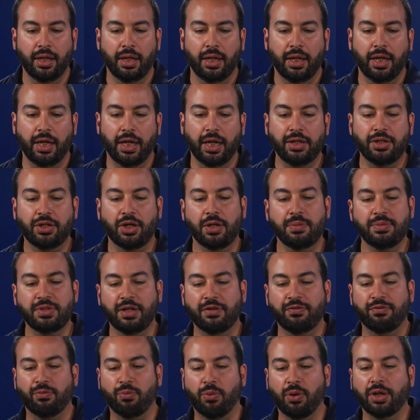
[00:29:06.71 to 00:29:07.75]
In terms
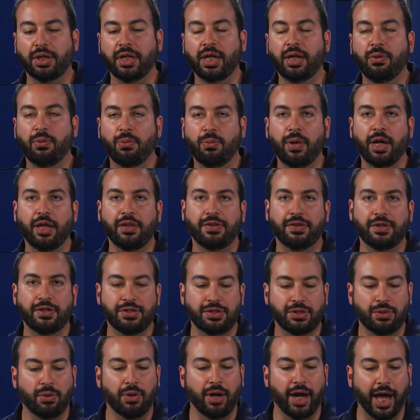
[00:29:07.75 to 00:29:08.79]
of working with the
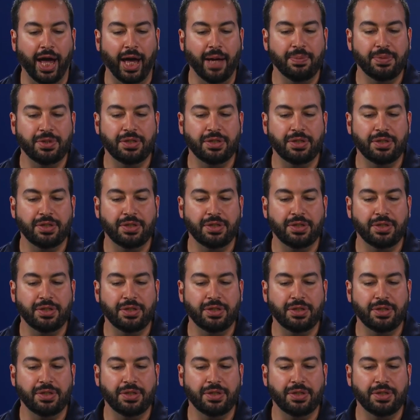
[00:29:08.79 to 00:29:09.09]
store apps,